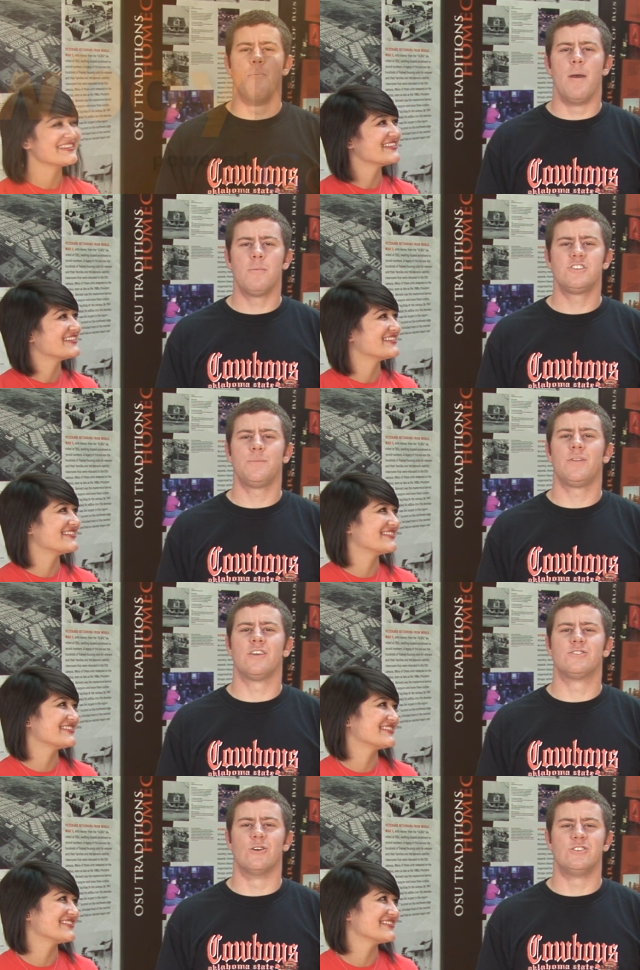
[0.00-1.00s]
Speaker 1: Membership in the
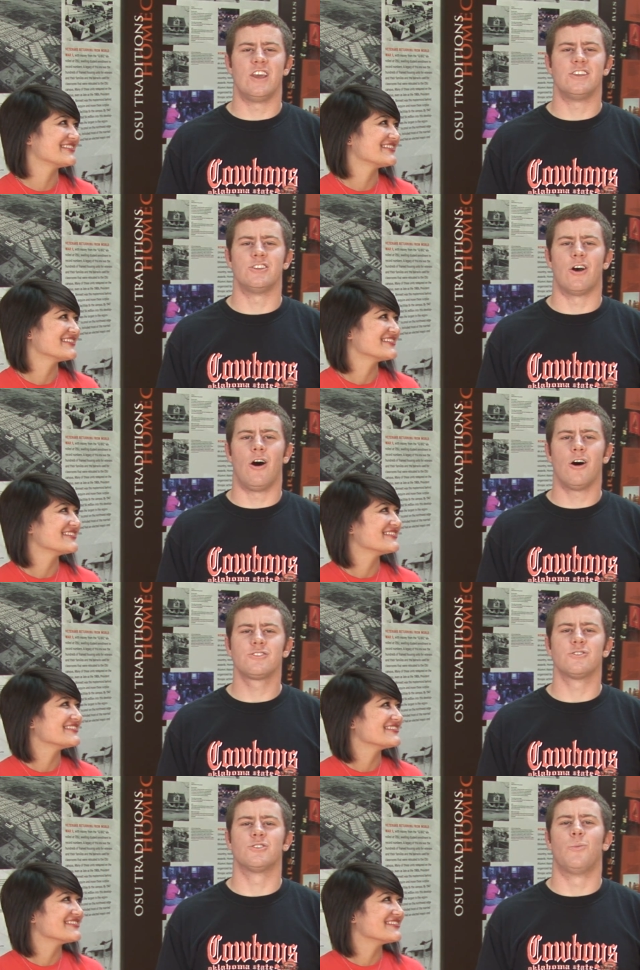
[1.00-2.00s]
association
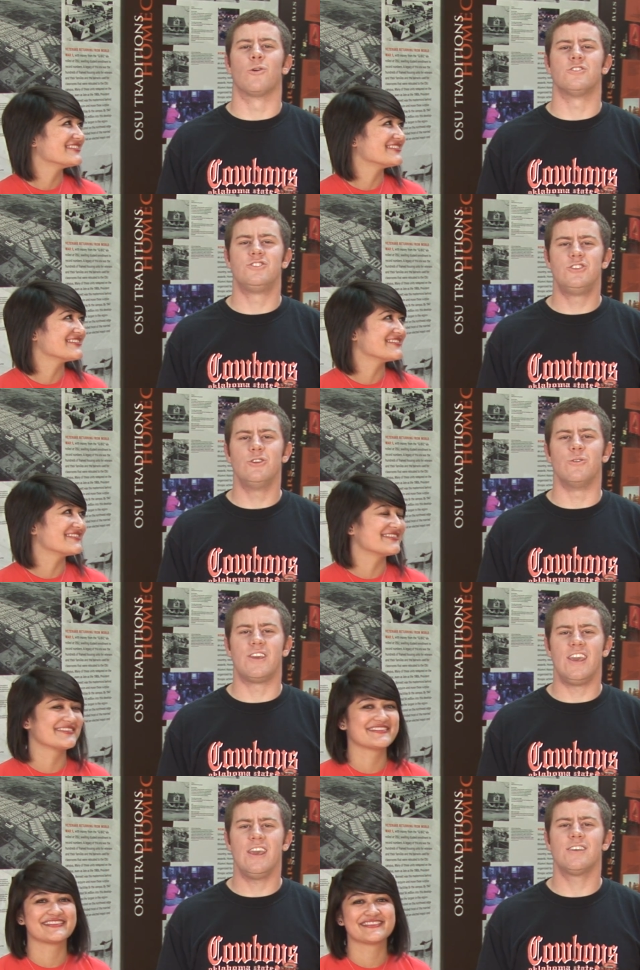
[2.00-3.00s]
also supports two
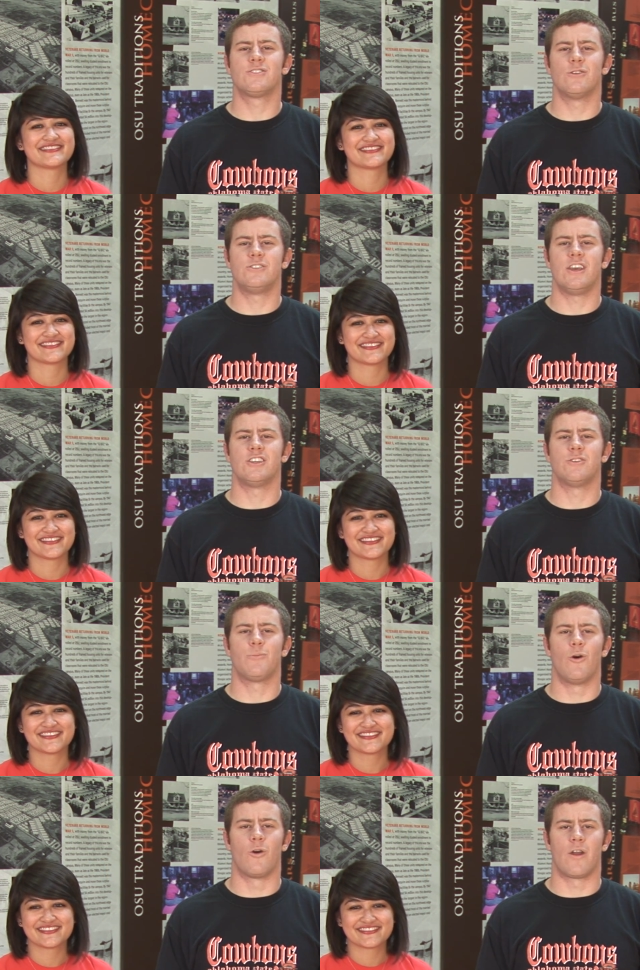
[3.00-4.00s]
key association
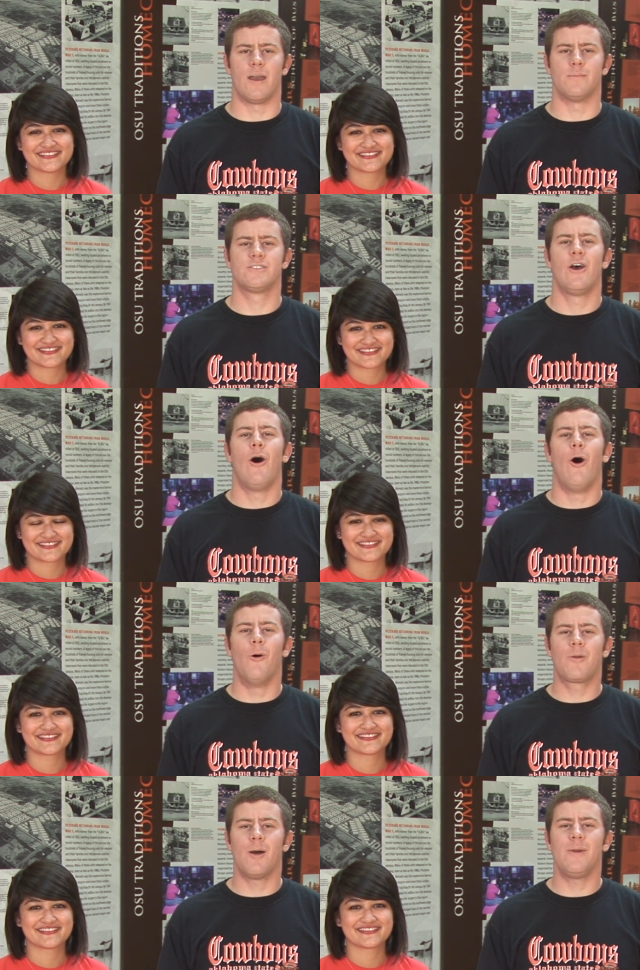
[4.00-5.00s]
programs,
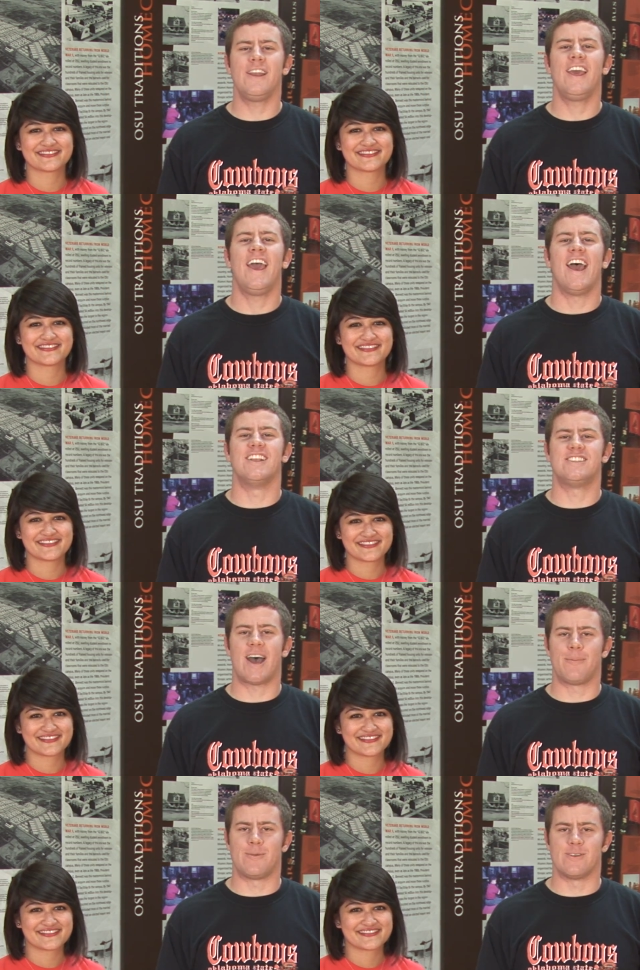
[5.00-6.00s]
Homecoming and
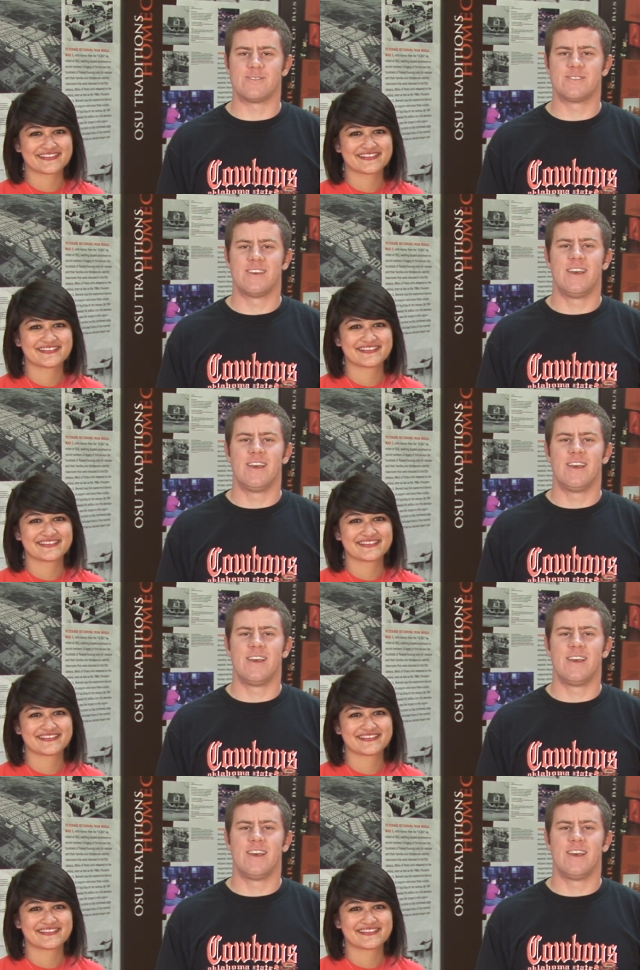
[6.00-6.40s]
Chapters.